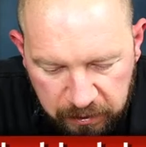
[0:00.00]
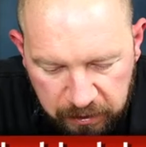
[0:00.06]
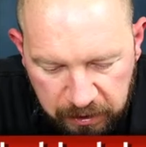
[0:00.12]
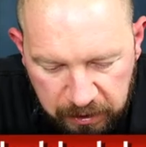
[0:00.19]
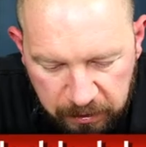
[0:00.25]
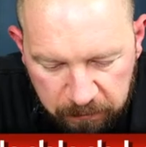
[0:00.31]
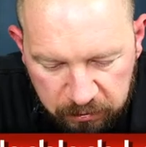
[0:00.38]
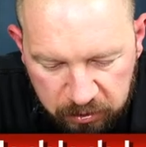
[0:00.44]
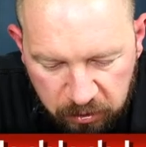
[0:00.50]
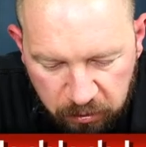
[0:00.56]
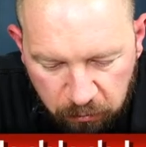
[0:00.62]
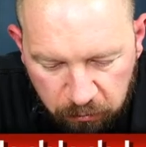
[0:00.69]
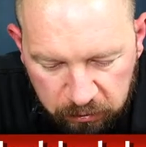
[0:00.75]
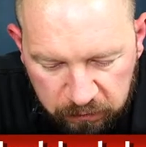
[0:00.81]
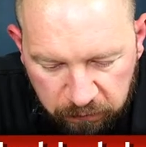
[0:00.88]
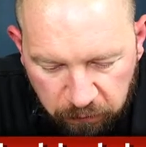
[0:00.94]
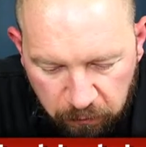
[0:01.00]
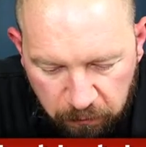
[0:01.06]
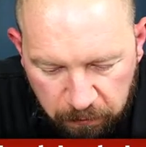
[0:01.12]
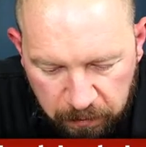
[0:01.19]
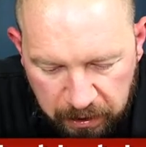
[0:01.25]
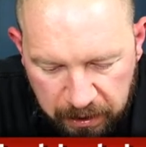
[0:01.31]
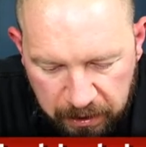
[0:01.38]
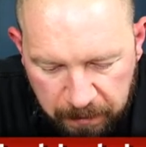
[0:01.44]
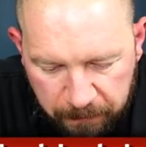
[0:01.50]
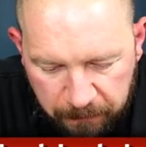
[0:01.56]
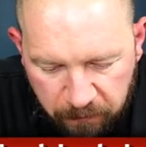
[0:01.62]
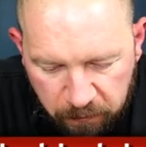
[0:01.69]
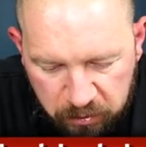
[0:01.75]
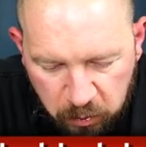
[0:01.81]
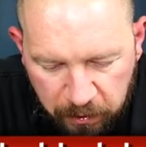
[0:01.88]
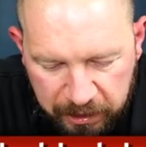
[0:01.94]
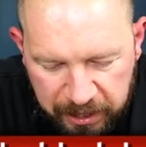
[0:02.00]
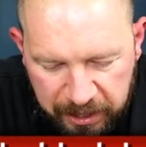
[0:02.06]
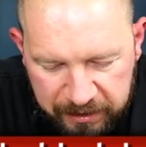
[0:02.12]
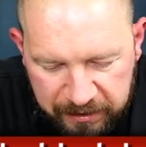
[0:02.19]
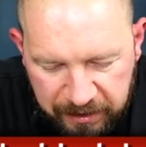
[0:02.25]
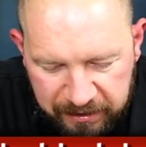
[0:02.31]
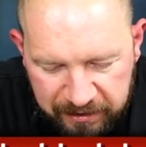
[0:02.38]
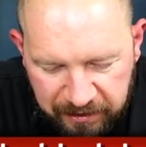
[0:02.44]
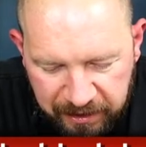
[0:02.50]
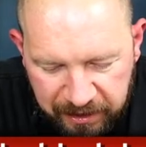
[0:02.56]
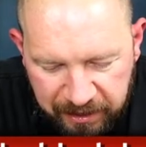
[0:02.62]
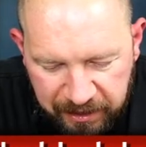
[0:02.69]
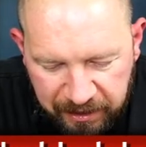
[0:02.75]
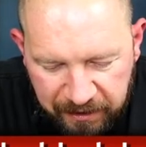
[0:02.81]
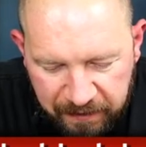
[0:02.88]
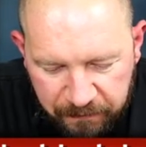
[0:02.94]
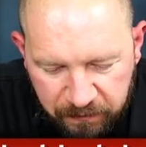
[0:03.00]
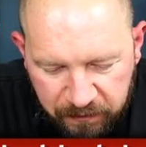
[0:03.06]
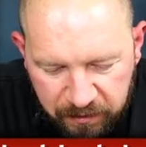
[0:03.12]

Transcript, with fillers: um, scores from um, from twenty-eight Days Later,